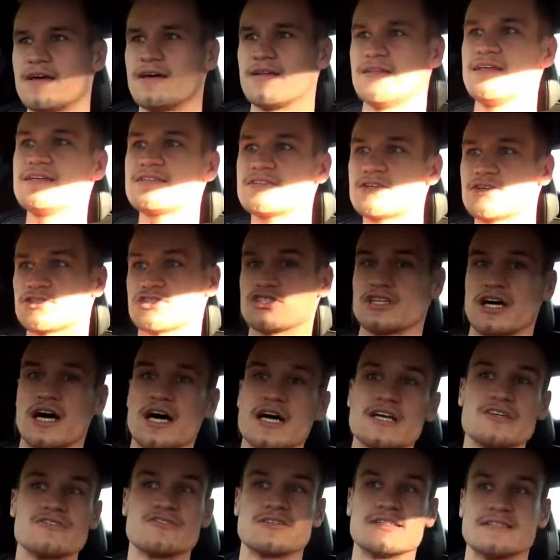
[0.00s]
This cost
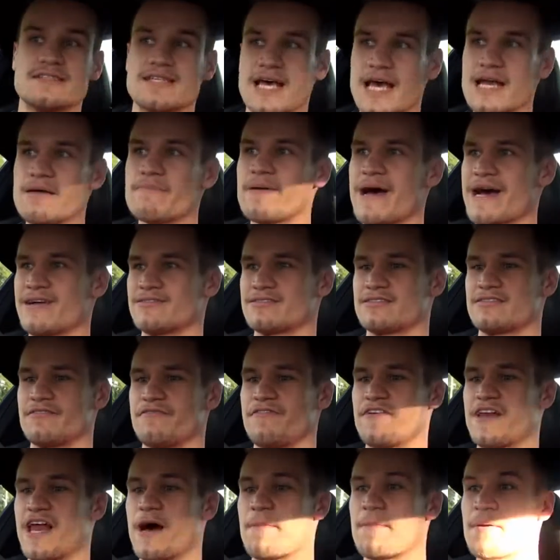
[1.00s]
£110 to
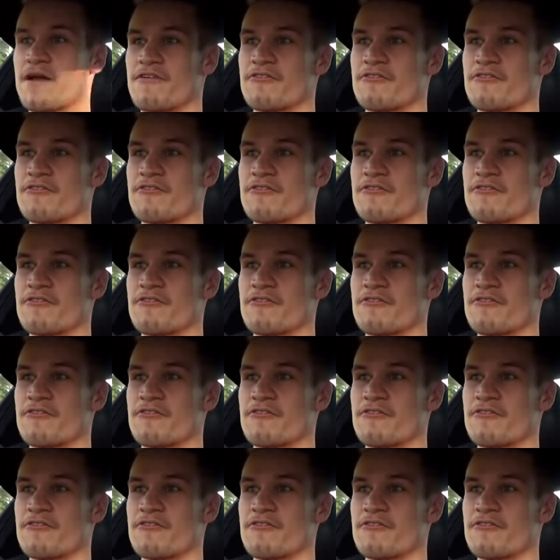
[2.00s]
fill up, and